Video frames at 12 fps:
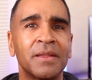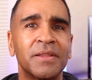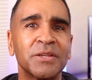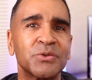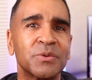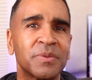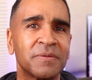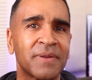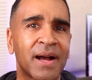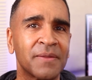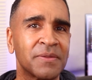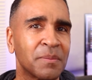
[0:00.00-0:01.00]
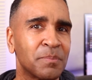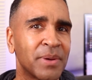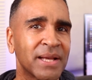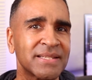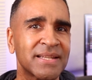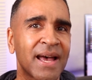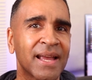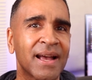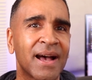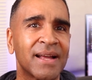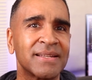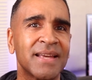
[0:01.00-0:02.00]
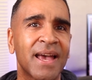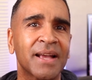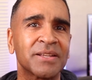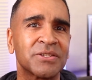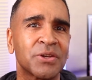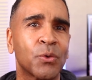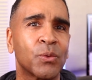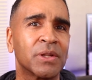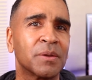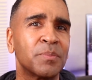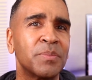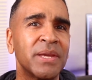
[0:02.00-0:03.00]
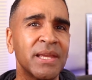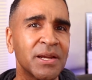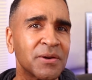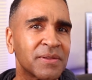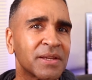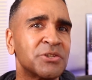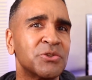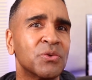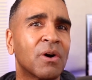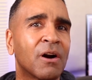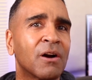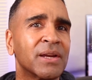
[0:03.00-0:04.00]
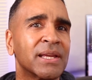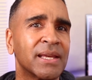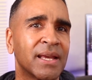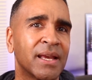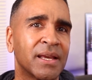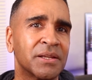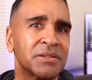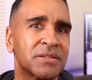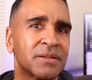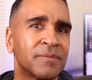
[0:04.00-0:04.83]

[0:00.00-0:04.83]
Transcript: This will provide the best eye contact so it will appear that you are engaged.